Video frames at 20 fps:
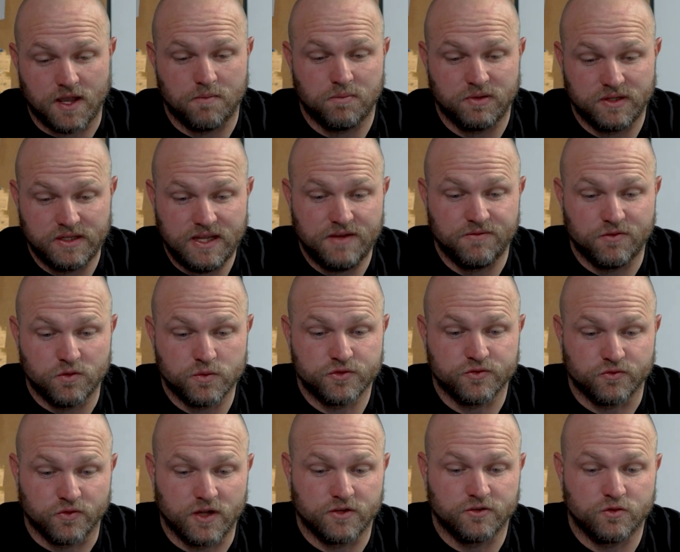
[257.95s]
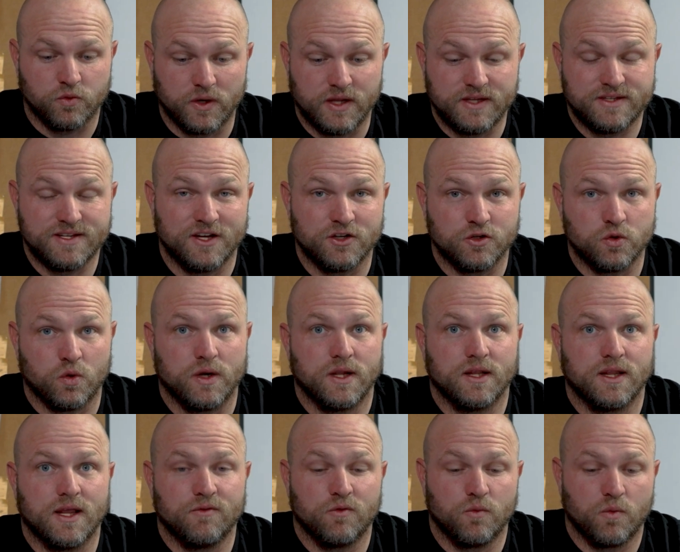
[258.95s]
I believe it was around 2010,
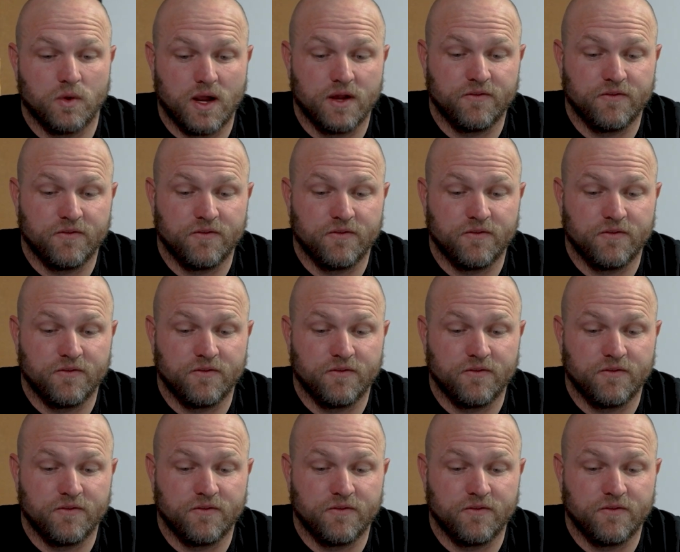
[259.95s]
2011 when